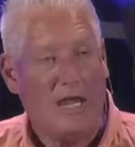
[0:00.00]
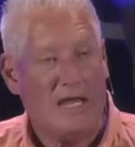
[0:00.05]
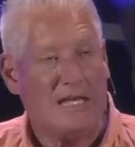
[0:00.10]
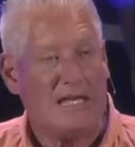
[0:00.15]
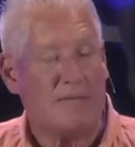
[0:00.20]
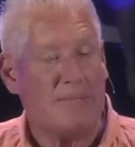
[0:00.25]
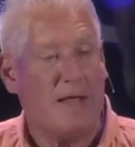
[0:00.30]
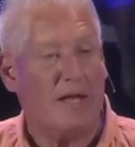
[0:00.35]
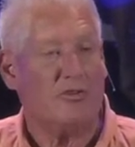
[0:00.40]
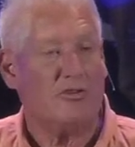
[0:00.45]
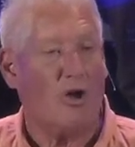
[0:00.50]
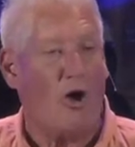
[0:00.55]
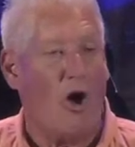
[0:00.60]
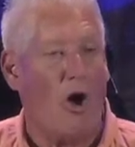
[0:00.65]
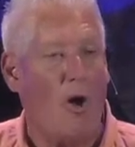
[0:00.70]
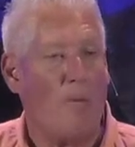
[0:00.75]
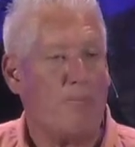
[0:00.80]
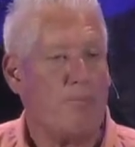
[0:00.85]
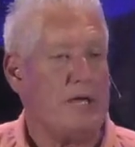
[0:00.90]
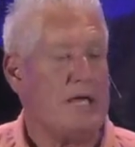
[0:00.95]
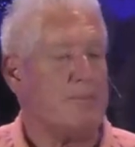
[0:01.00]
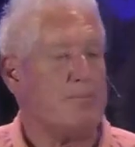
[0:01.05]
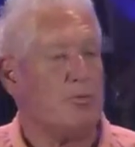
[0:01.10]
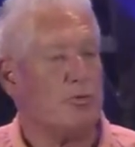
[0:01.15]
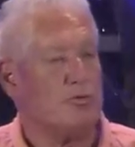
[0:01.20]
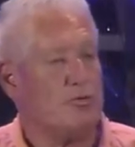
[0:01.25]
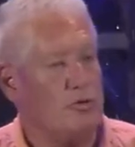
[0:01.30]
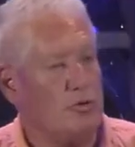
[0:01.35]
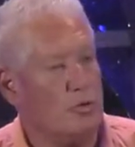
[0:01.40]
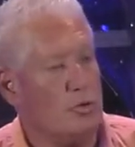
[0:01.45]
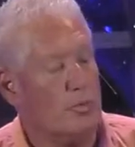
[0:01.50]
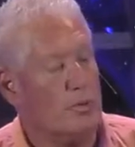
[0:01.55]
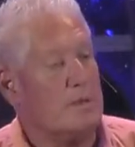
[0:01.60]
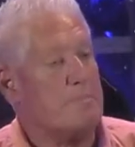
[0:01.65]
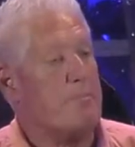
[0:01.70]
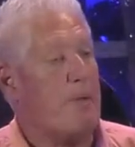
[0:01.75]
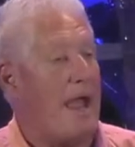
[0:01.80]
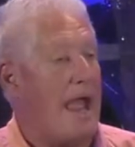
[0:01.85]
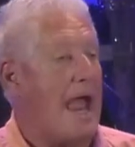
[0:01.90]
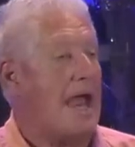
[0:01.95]
He commands all people to
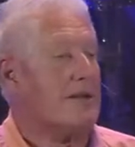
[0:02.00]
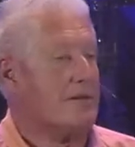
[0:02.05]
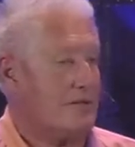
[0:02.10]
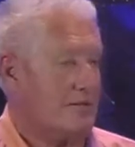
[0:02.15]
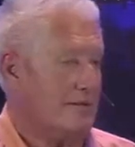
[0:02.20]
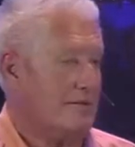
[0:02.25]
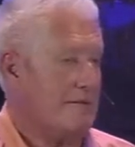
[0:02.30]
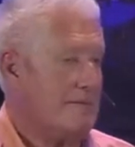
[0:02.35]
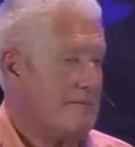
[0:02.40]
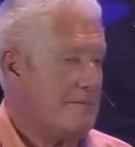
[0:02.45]
repent.